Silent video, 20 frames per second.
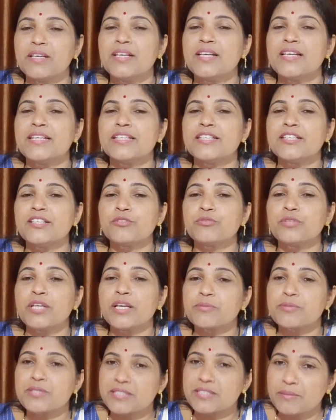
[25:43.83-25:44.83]
here we have
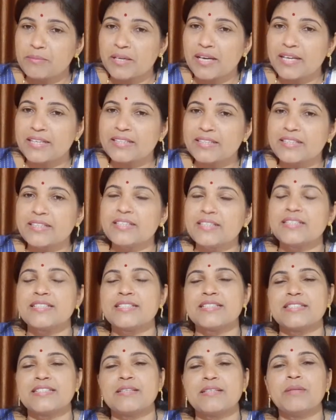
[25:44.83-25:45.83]
similarity.
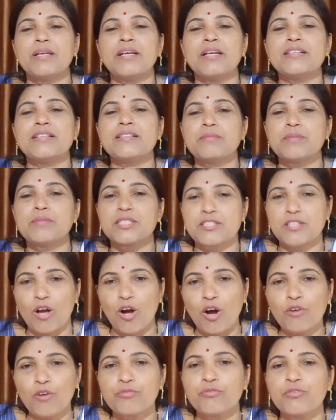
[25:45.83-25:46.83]
Similarity means
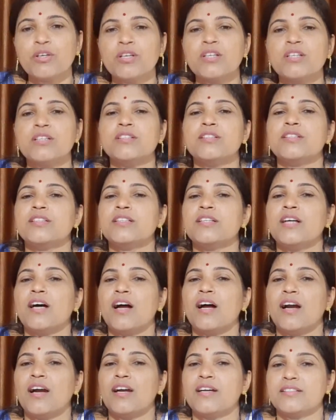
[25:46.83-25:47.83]
of,
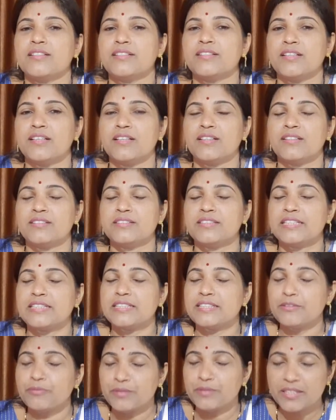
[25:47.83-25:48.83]
and
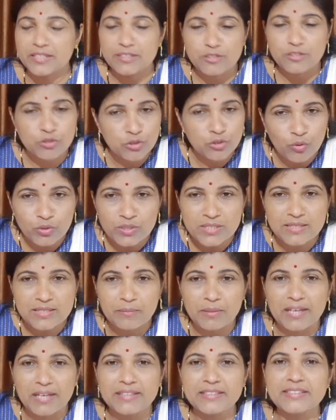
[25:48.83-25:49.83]
if there is no
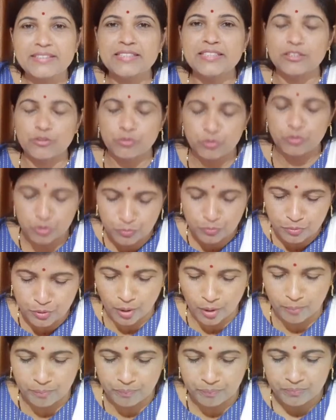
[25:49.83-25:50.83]
similarity, use
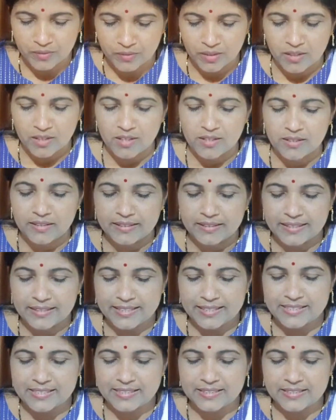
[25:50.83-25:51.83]
from.
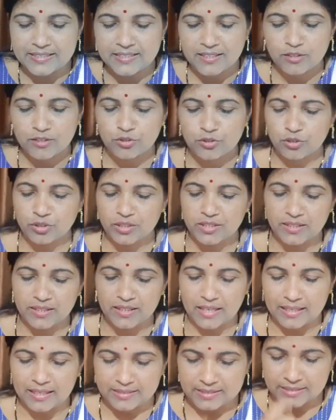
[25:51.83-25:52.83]
Next is, so here
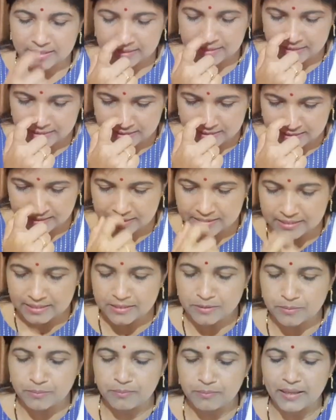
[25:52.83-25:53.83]
answer is cheese
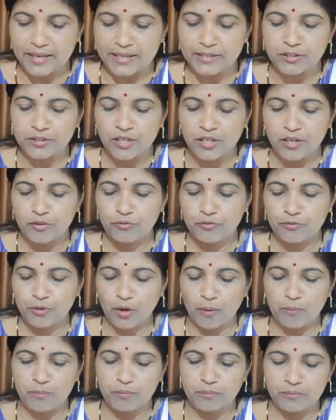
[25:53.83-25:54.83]
is made
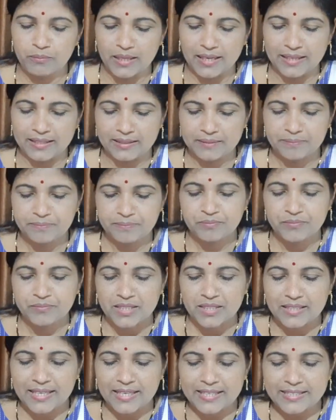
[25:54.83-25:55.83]
from milk.
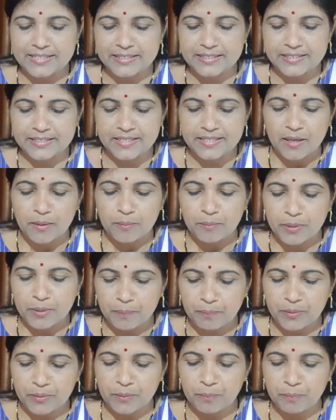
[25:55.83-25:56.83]
Next is,
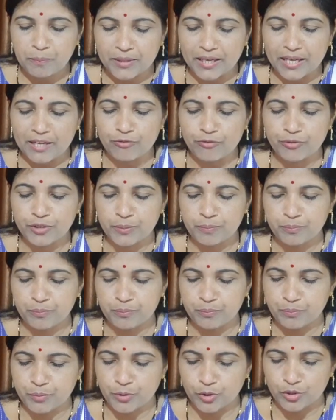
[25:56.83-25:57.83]
people pray for
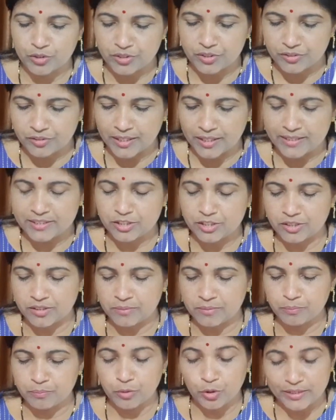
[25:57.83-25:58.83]

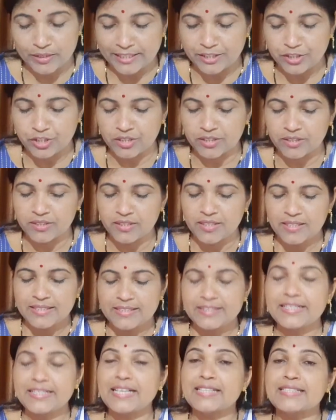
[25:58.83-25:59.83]
protection
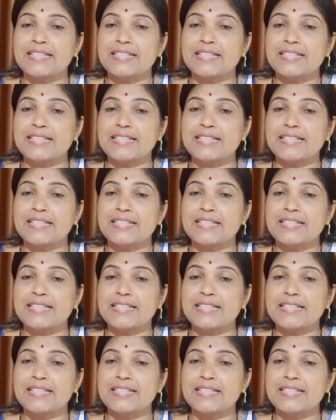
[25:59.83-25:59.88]
dash